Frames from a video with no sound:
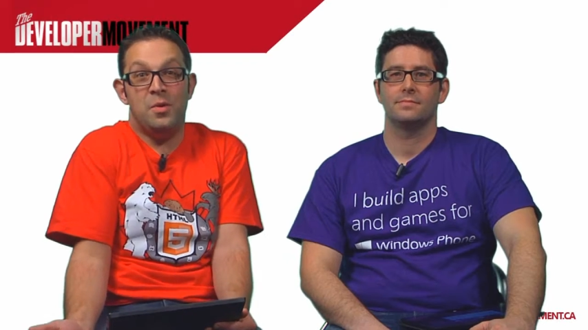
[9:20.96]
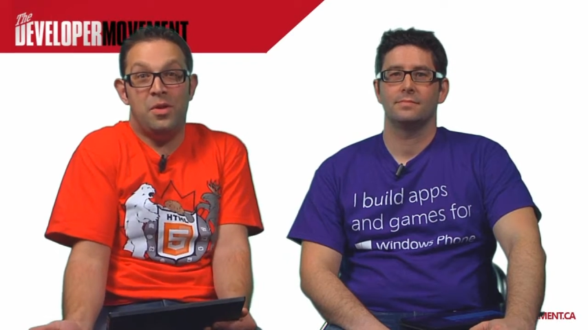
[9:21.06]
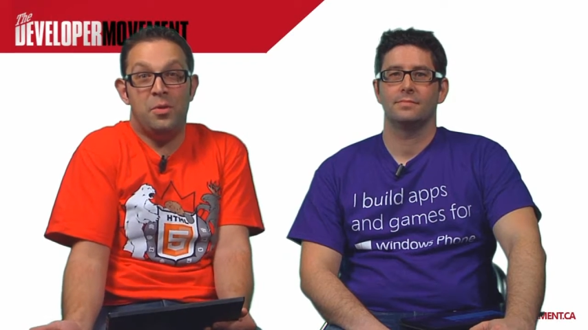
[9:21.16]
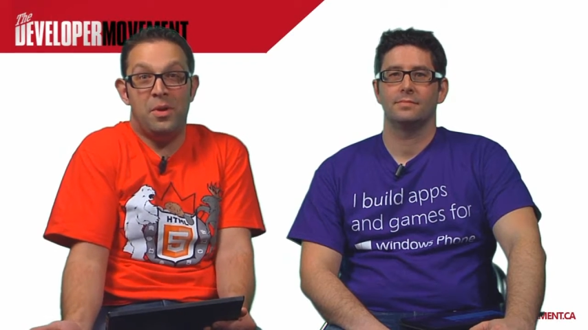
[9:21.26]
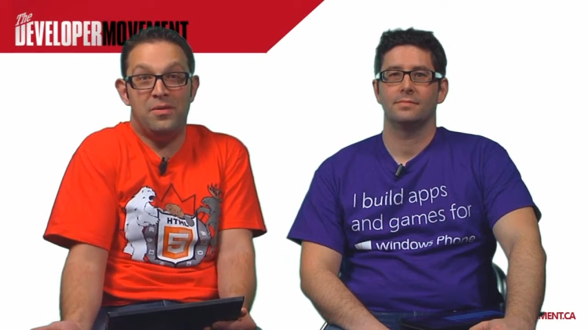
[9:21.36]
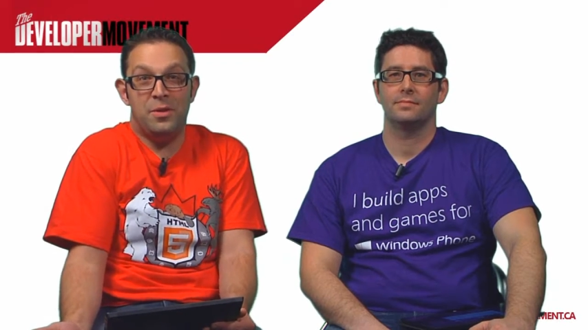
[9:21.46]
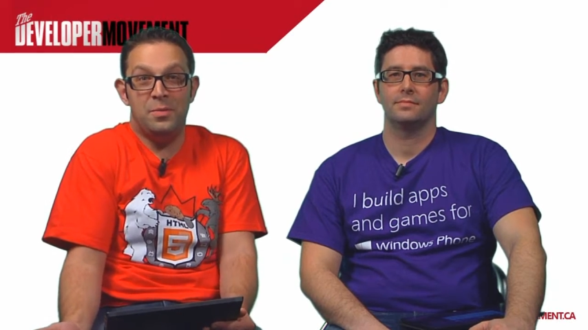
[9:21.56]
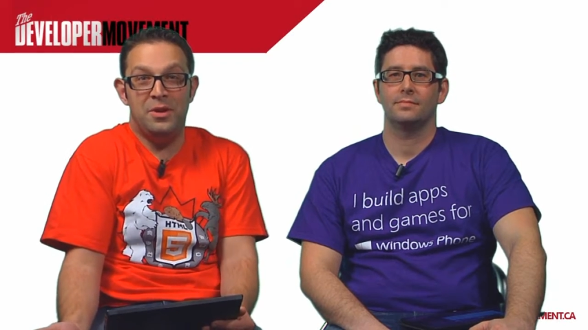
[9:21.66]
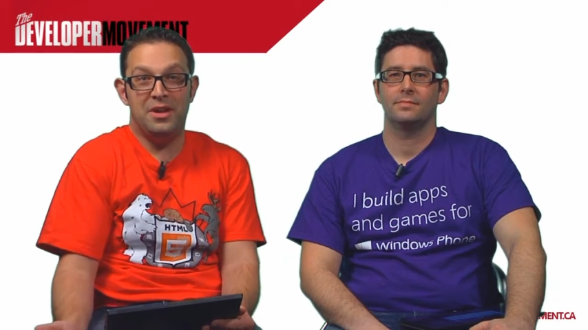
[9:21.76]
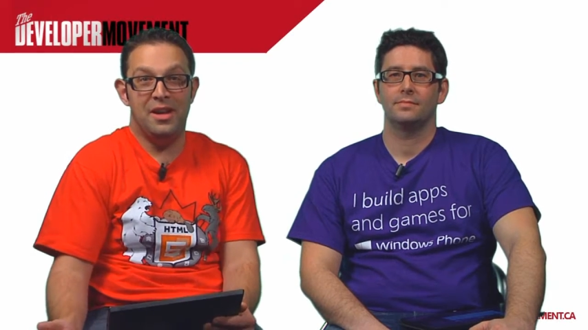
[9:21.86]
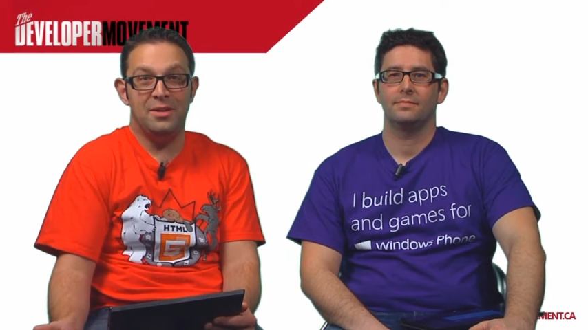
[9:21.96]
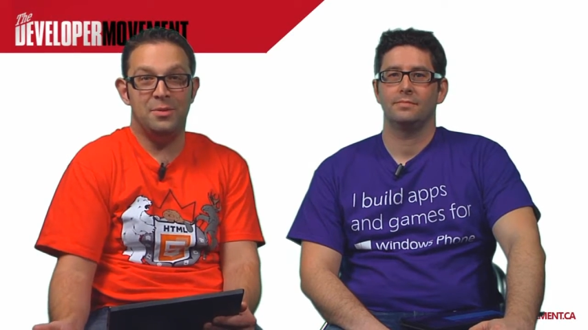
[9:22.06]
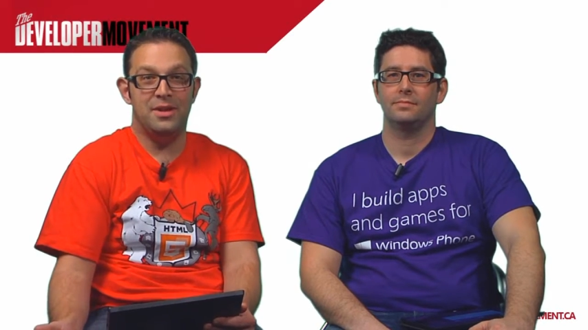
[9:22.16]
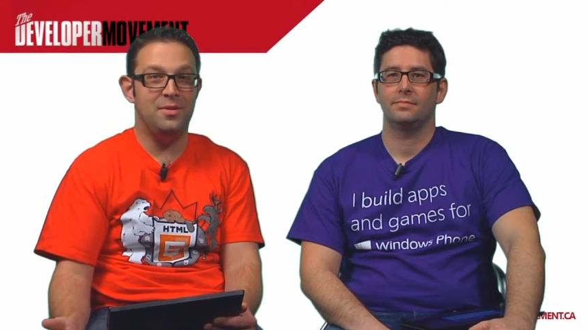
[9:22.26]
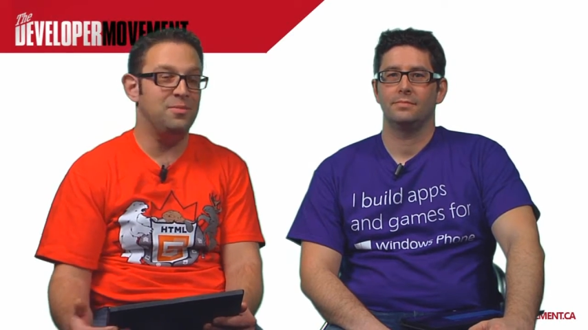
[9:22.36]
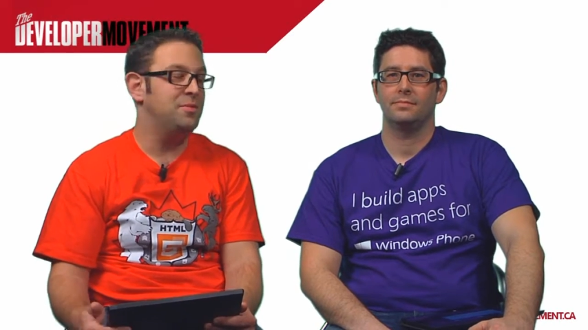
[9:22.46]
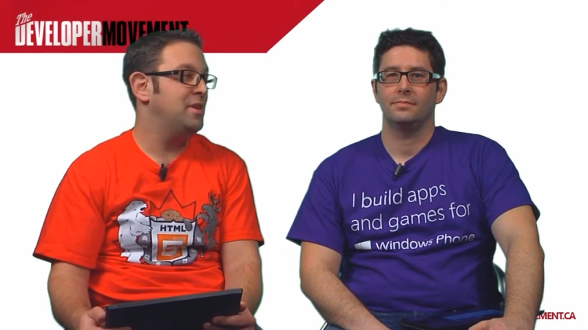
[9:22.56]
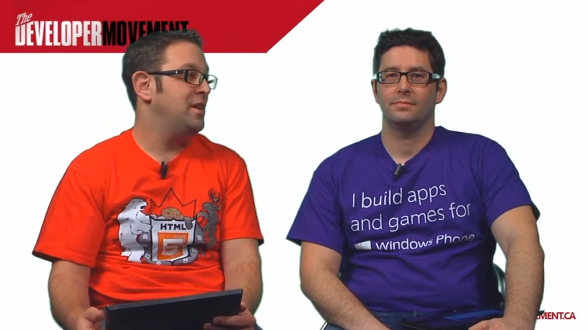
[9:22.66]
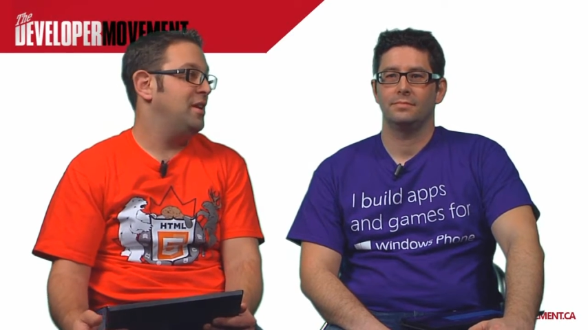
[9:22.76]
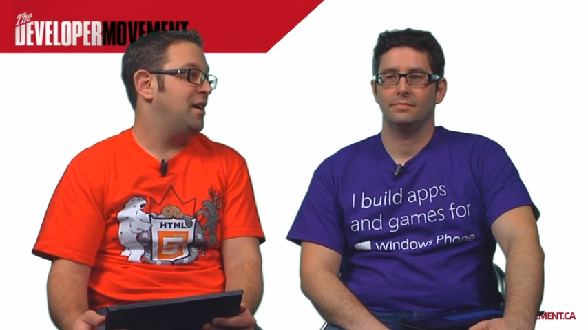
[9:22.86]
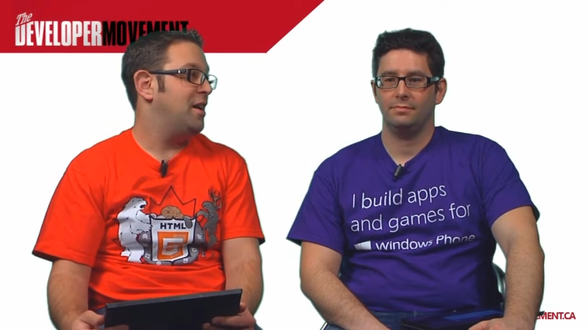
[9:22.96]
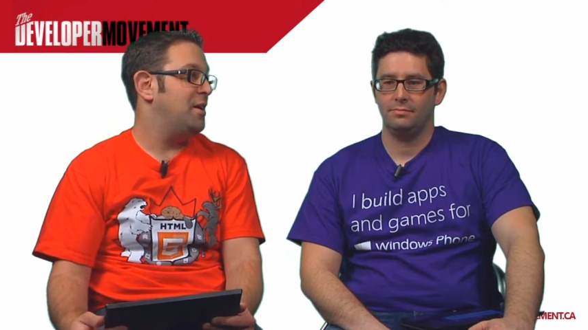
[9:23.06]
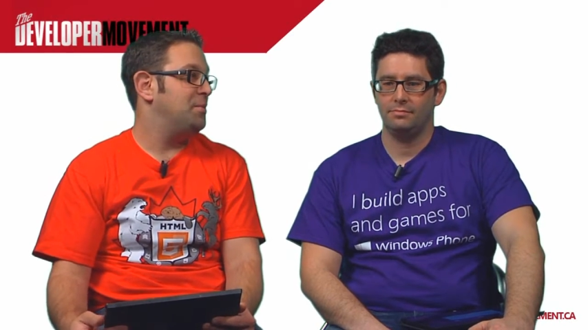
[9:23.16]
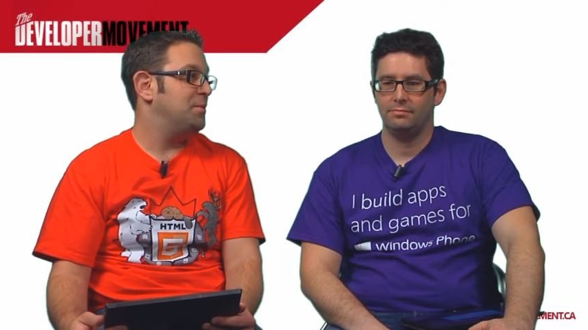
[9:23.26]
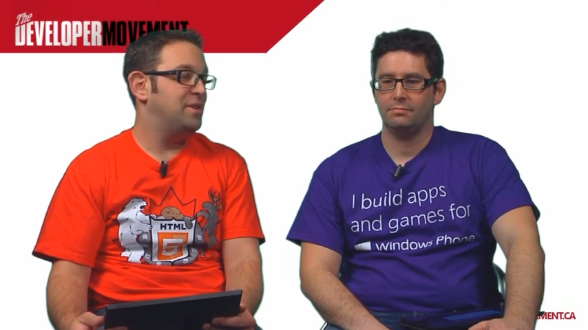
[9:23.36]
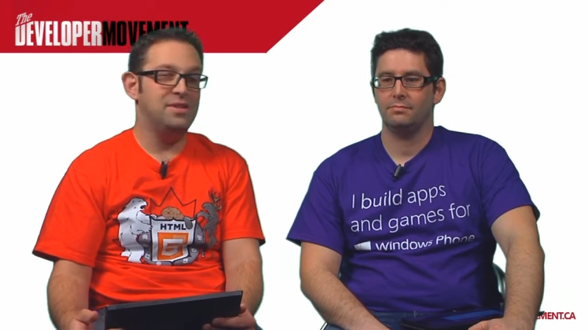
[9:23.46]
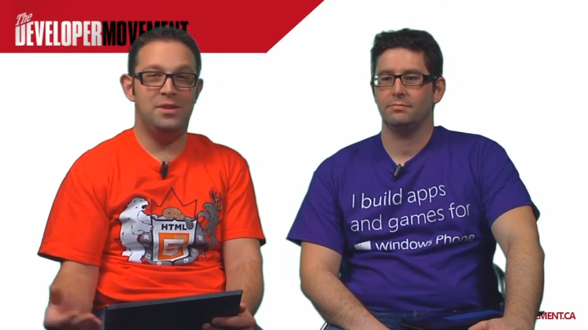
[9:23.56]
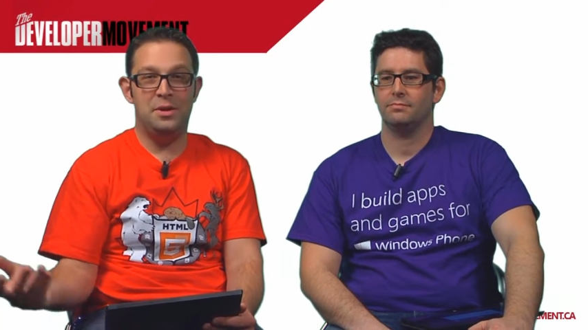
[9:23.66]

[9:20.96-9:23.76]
Speaker 1: other way of communicating with them. Because um,